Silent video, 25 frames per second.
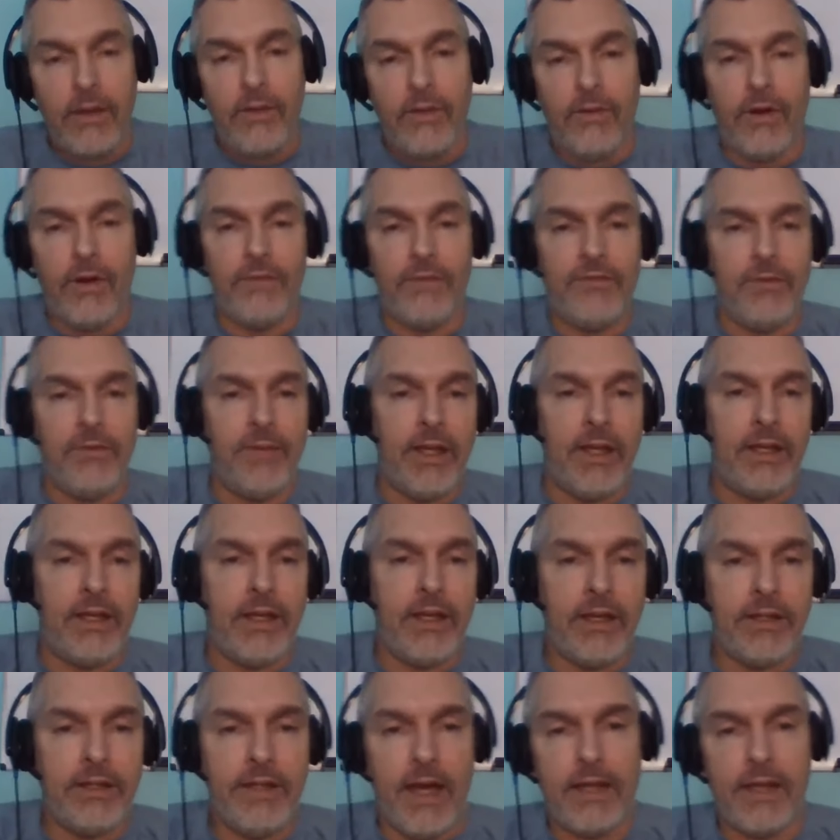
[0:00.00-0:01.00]
Well, if you're
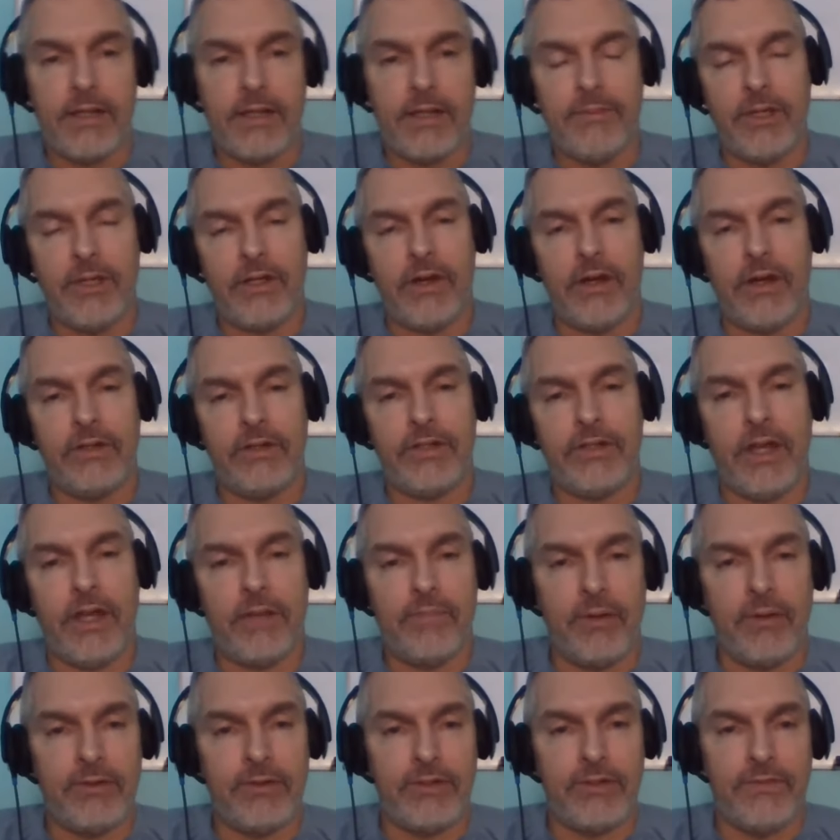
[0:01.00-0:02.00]
making a document
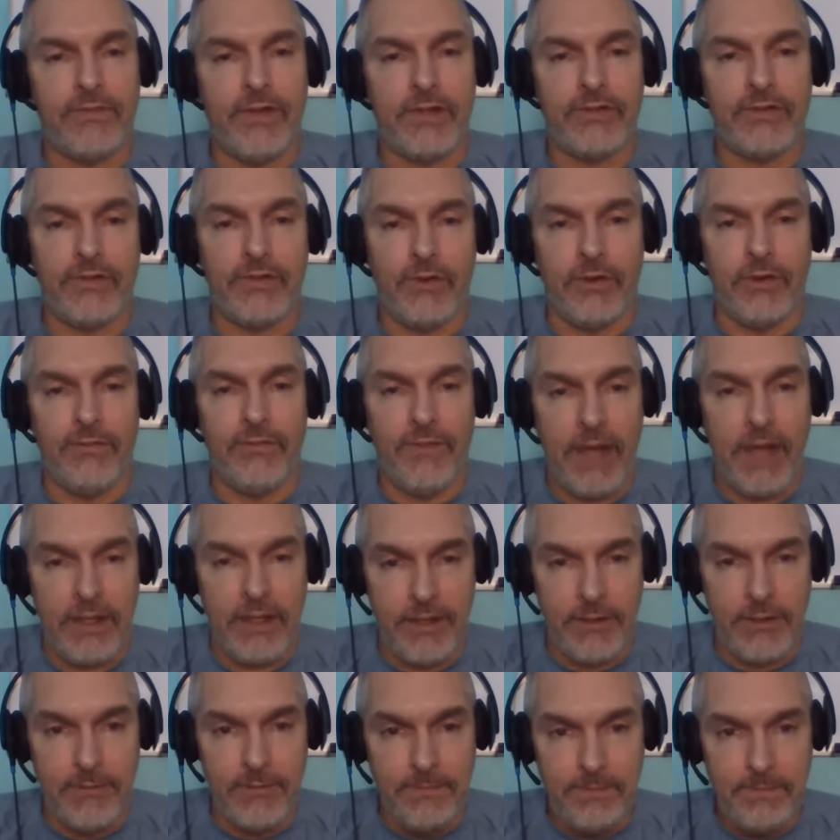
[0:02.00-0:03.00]
contract postal vessel court
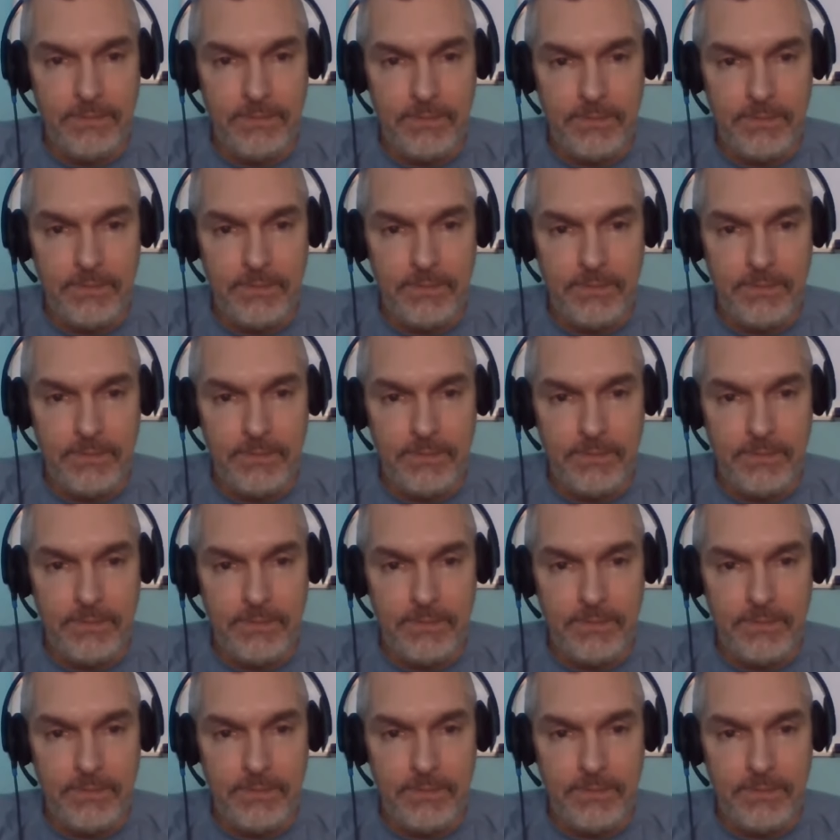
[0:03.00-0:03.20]
venue,